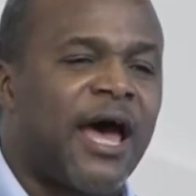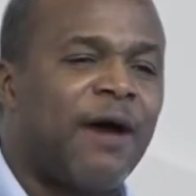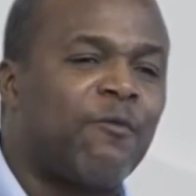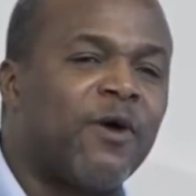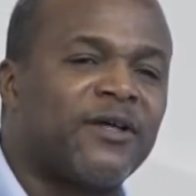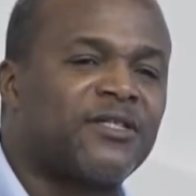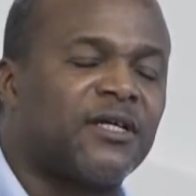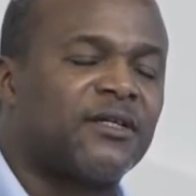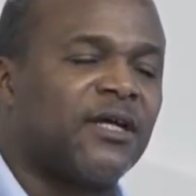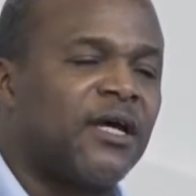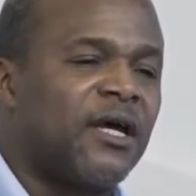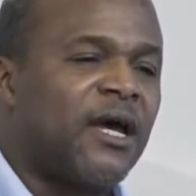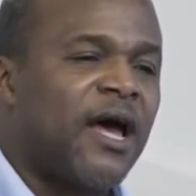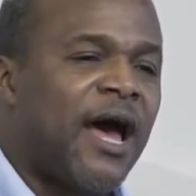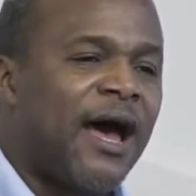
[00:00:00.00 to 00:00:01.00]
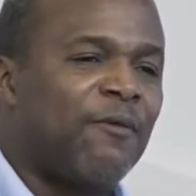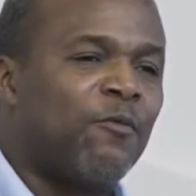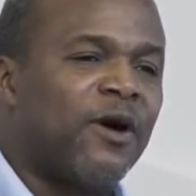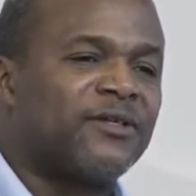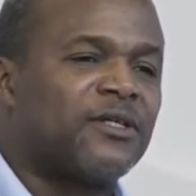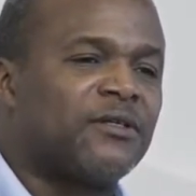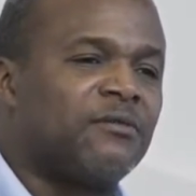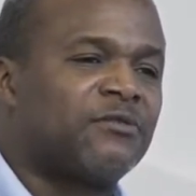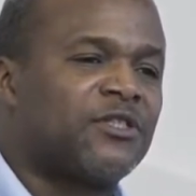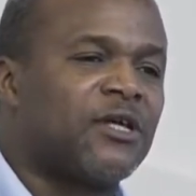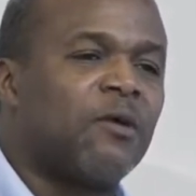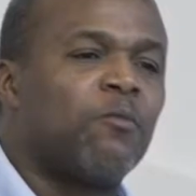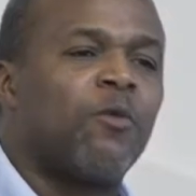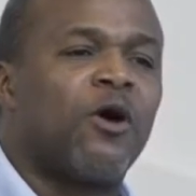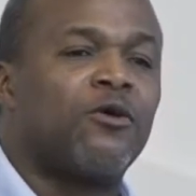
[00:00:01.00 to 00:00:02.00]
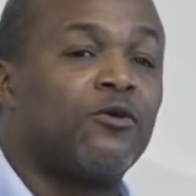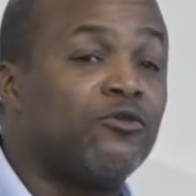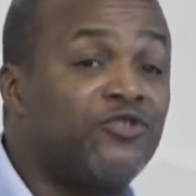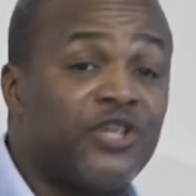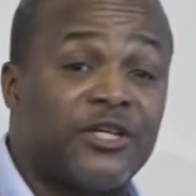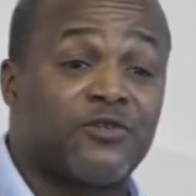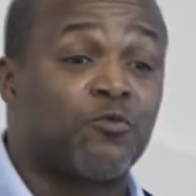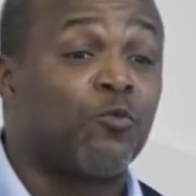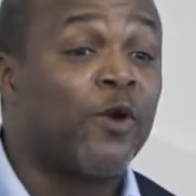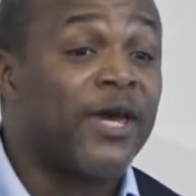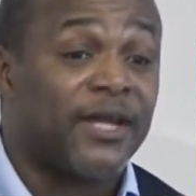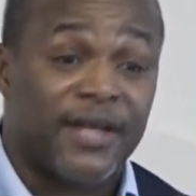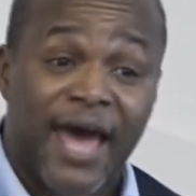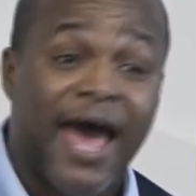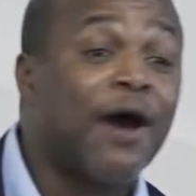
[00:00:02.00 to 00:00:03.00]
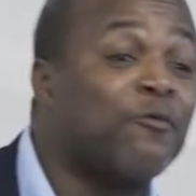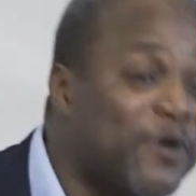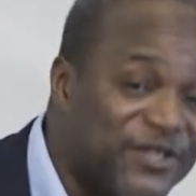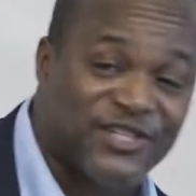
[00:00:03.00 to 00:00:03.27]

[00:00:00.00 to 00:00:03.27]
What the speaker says: wasn't someone who just went. I was